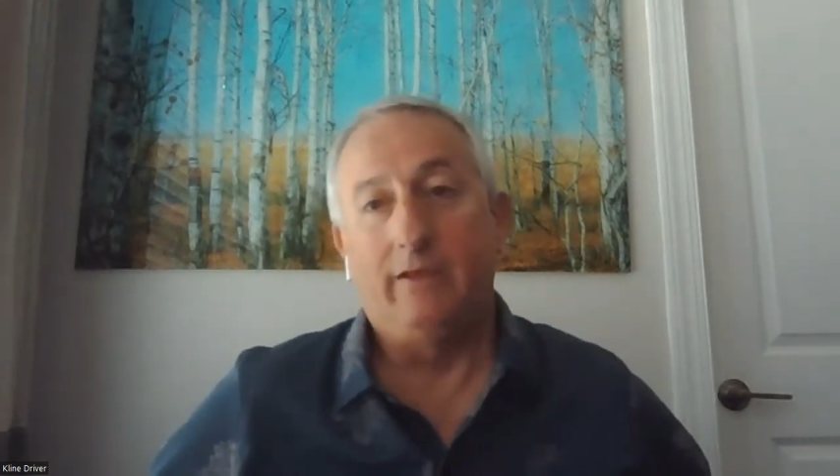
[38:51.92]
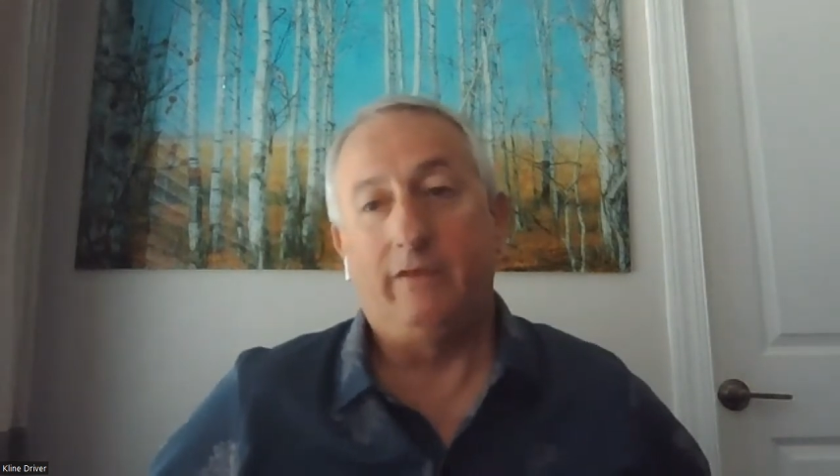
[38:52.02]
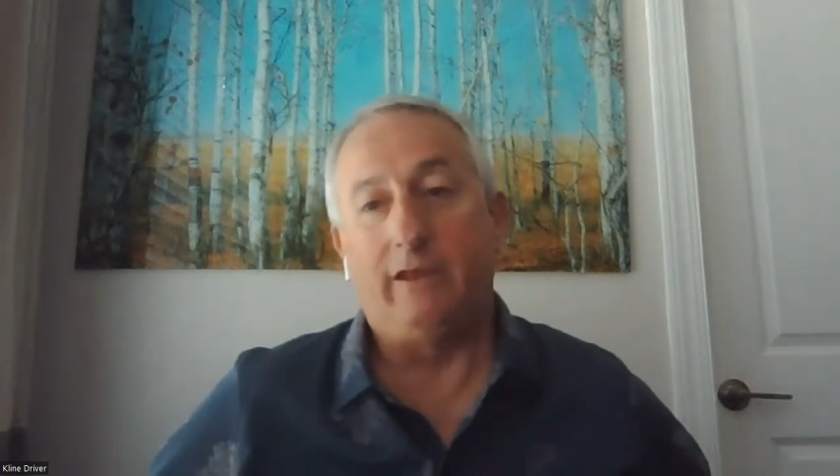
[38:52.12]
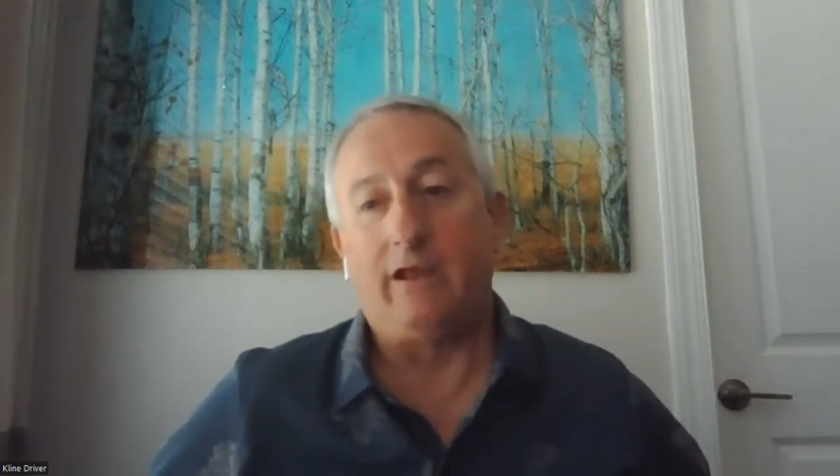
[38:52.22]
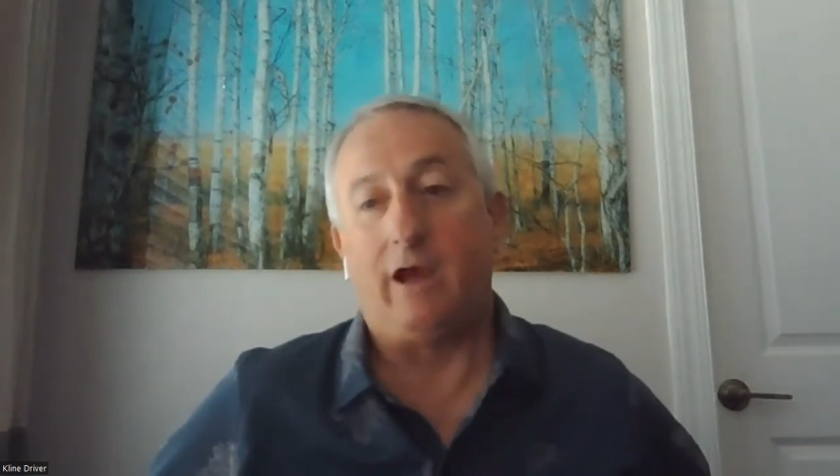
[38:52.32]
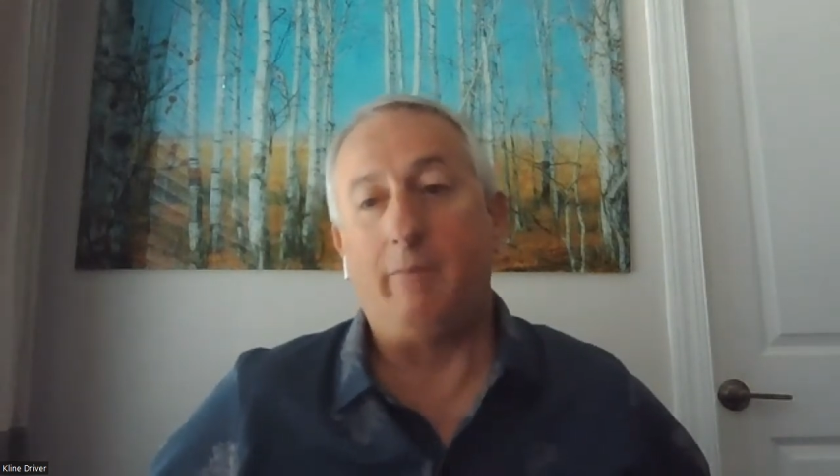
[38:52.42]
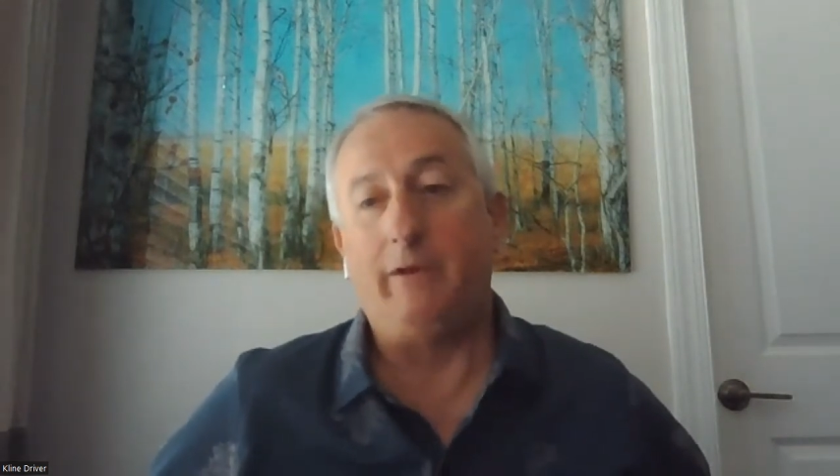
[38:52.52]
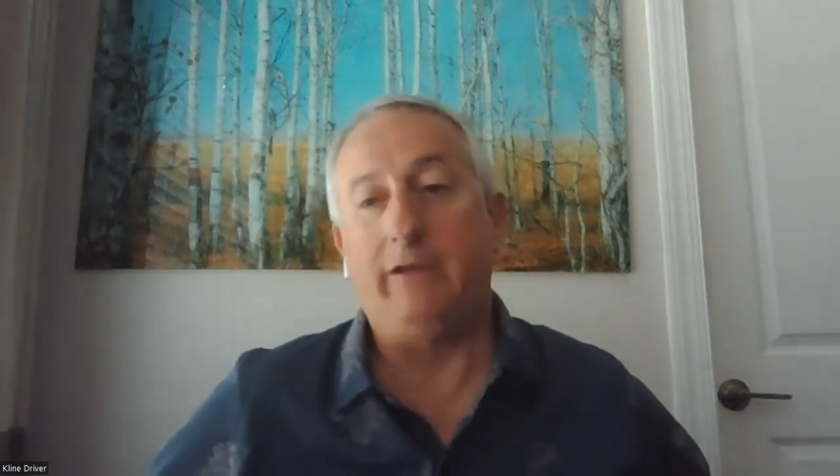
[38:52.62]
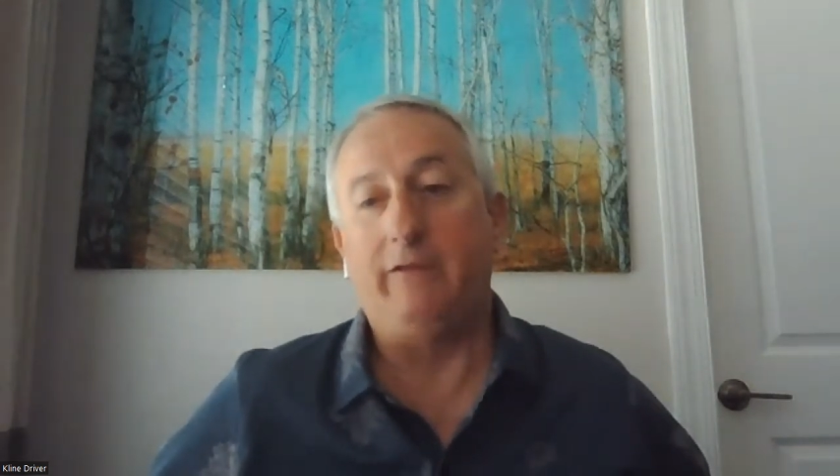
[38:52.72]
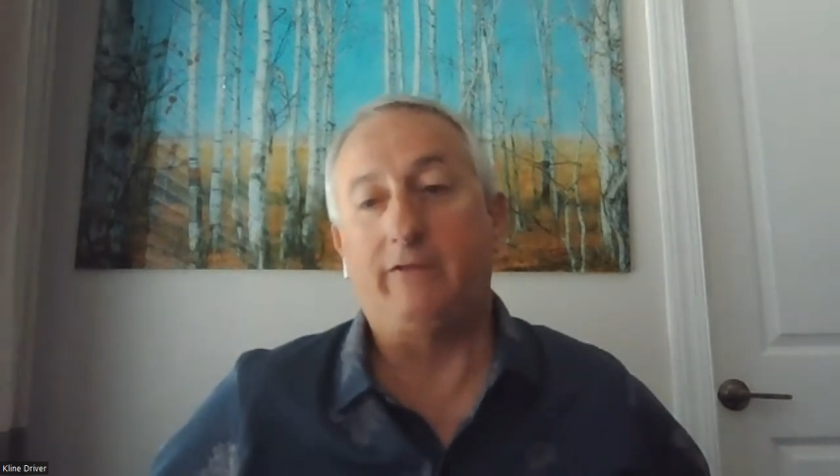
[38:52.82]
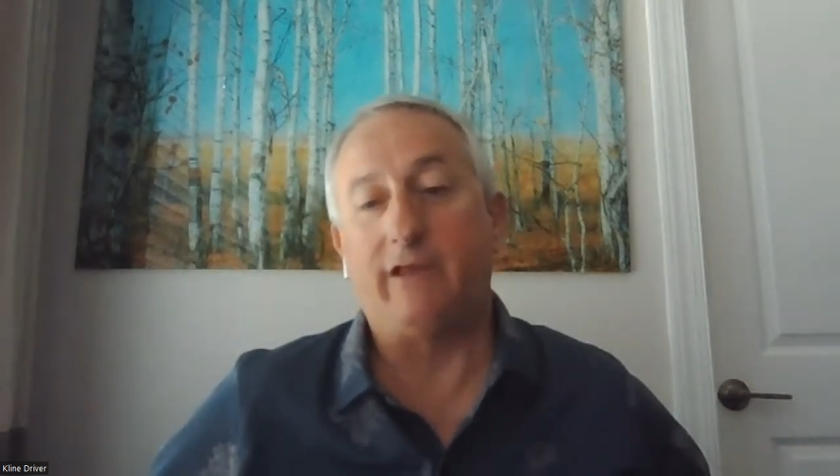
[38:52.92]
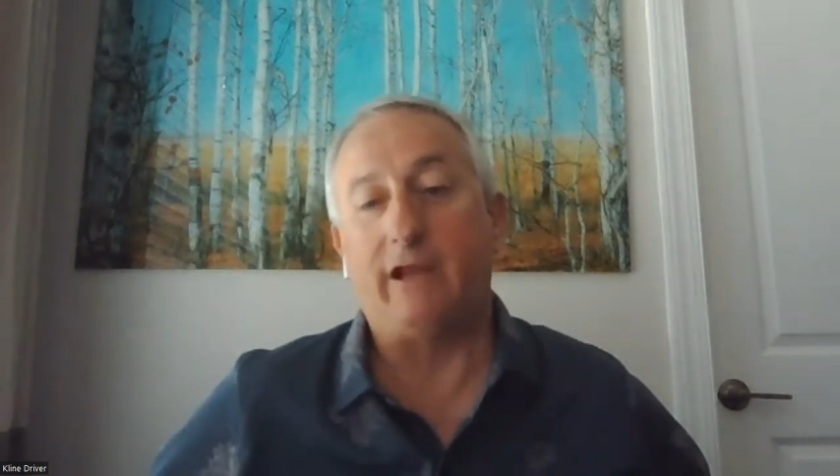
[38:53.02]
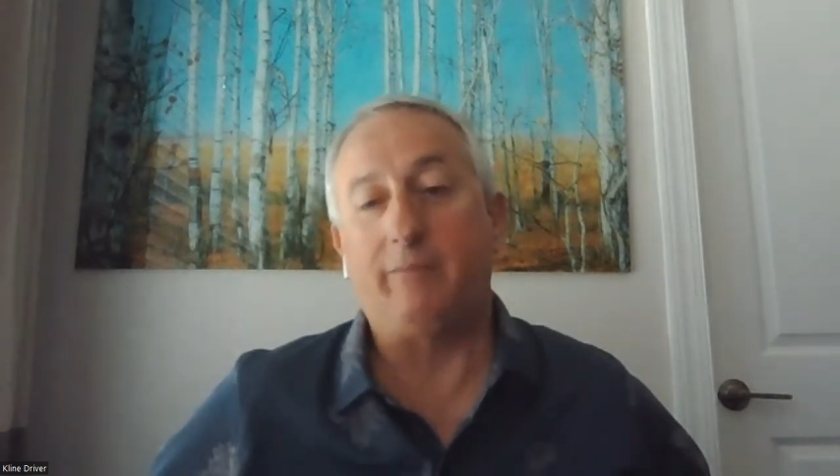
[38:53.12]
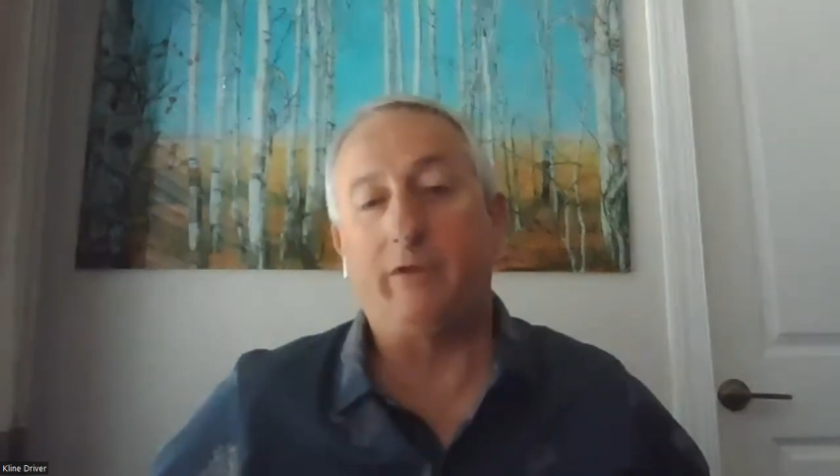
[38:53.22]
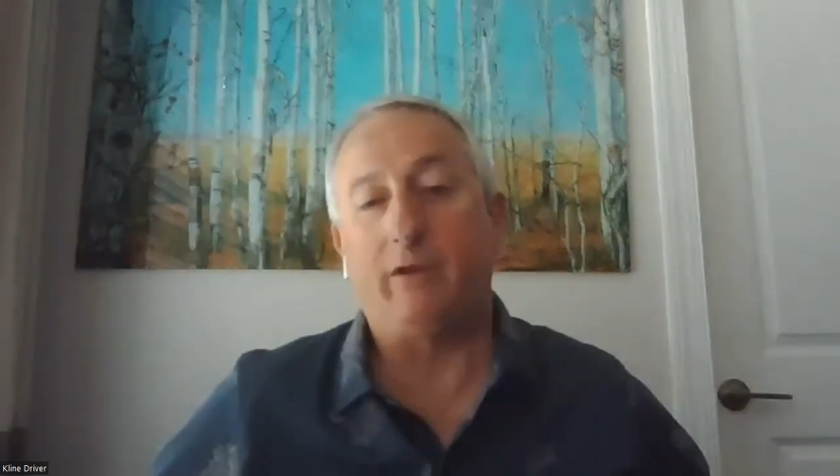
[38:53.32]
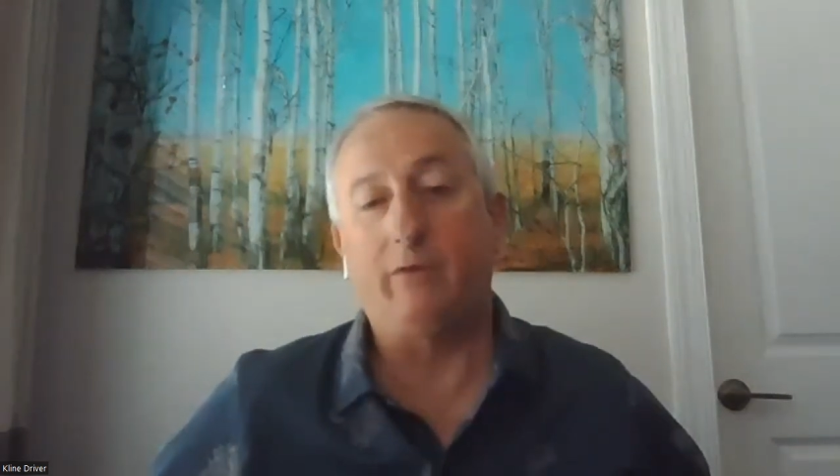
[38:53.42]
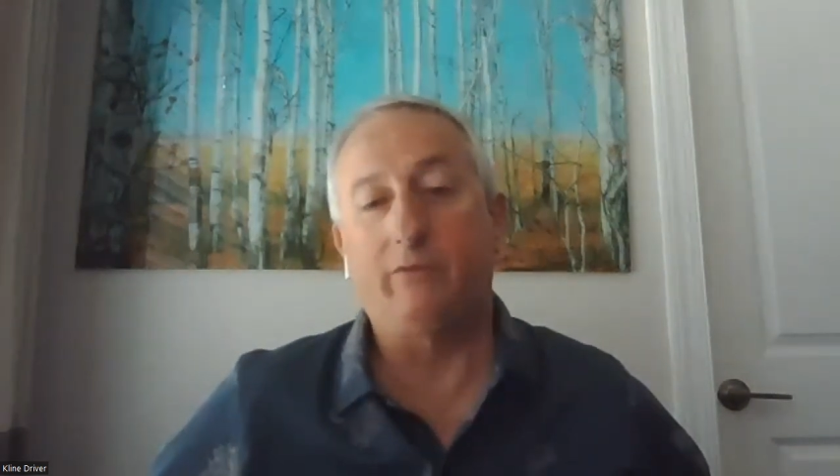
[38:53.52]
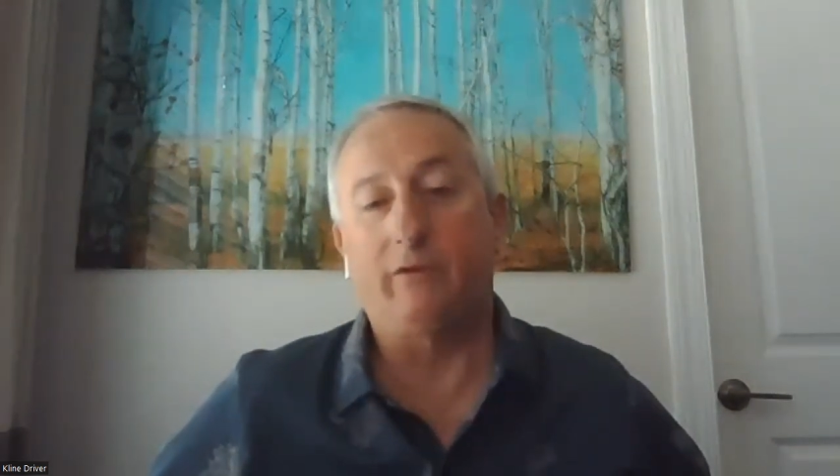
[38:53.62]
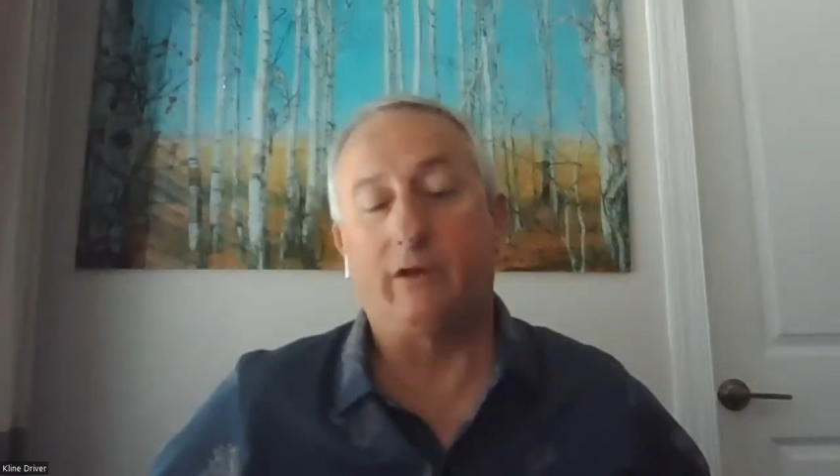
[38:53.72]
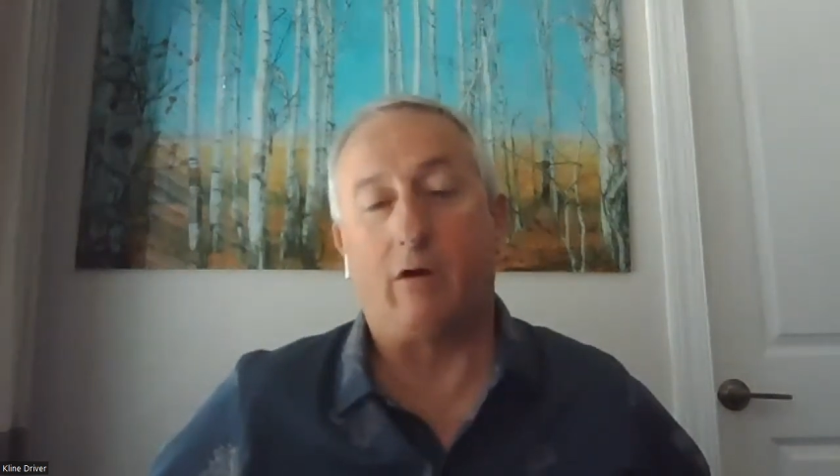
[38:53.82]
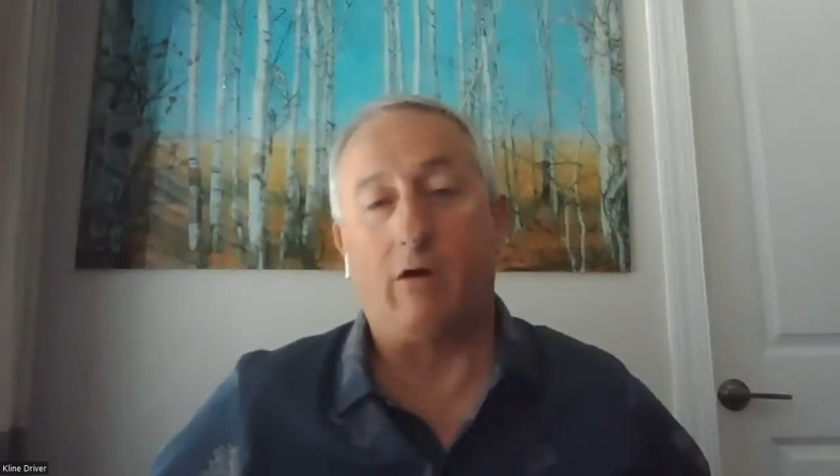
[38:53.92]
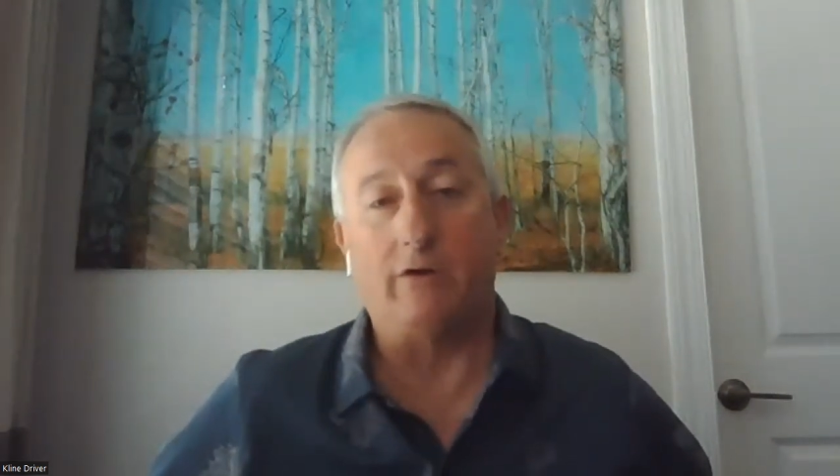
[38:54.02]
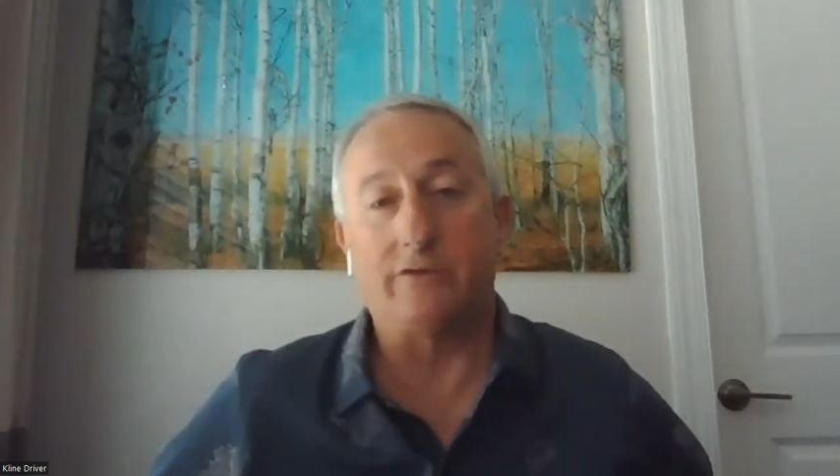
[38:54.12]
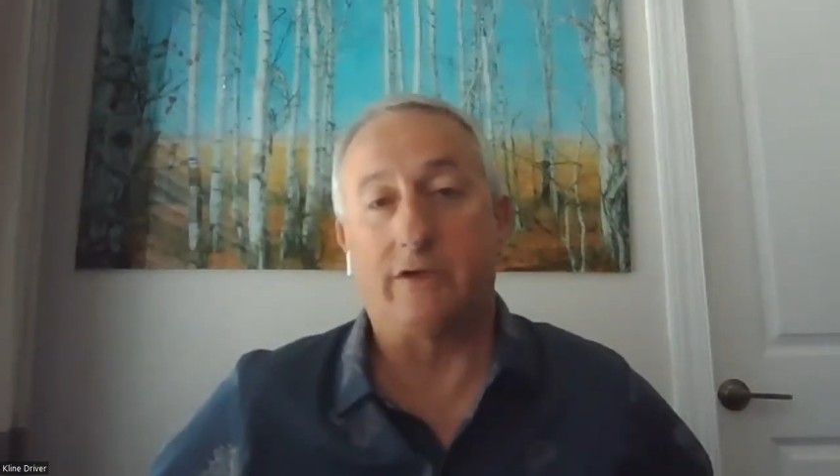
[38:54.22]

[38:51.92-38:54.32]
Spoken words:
The company that set up those cars,